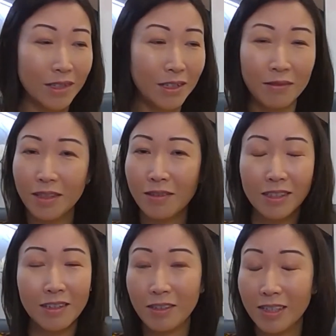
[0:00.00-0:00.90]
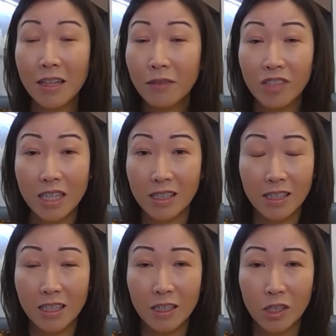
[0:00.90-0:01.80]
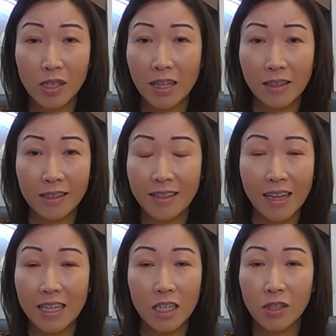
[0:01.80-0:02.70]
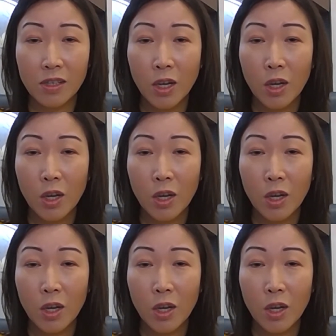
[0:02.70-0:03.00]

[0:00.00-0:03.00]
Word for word: you know, there is, there's enough data here to tell us that it is